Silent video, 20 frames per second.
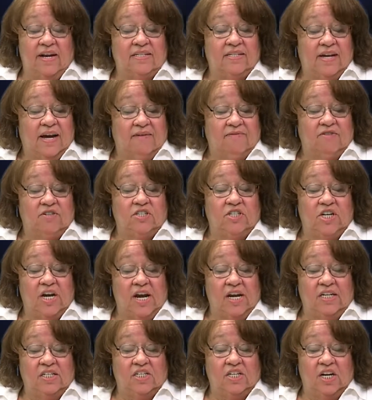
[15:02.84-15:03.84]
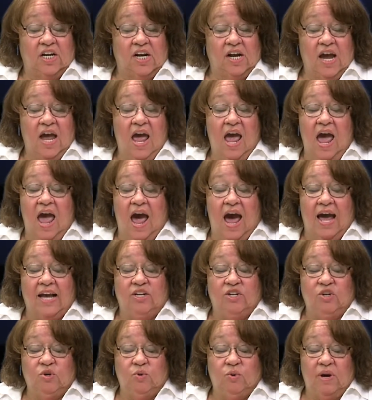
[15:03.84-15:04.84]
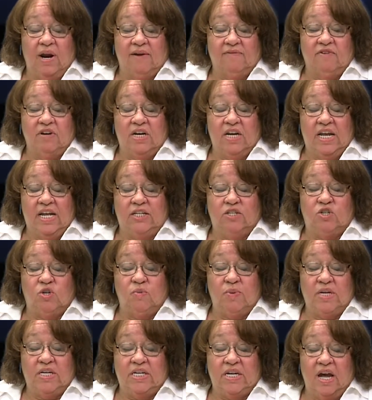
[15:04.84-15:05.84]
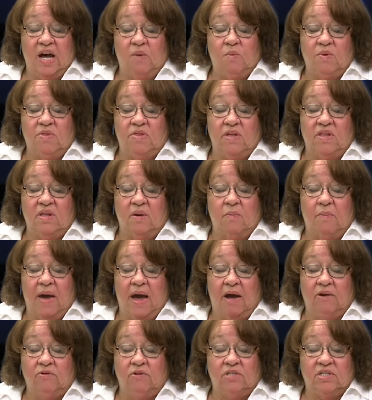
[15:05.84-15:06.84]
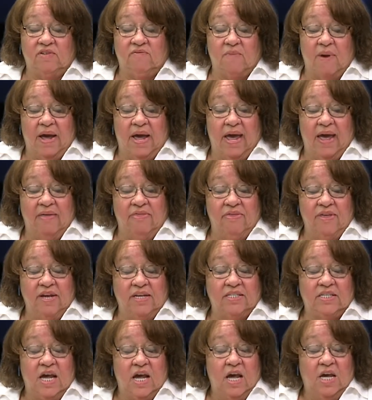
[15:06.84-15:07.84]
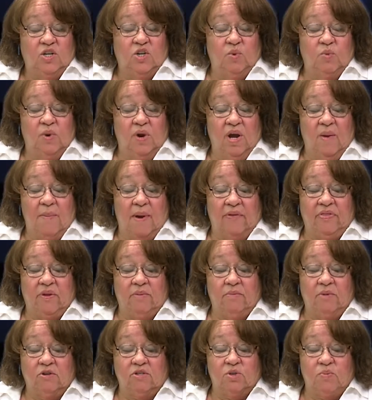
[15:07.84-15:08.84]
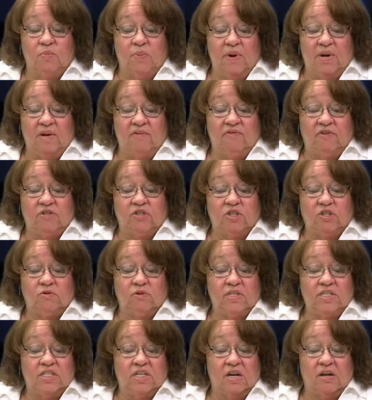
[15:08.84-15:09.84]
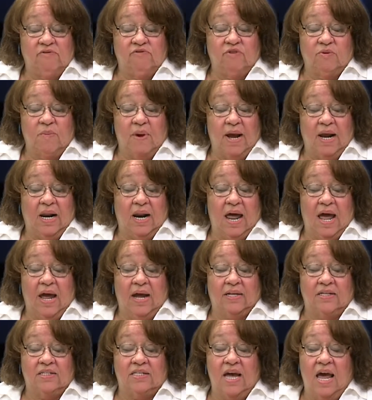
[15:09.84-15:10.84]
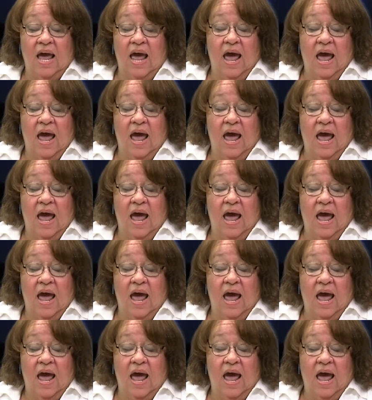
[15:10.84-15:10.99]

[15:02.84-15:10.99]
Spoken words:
is ever changing. I do whatever needs to be done within the boundaries of my ethics to bring about the most beneficial result for my clients.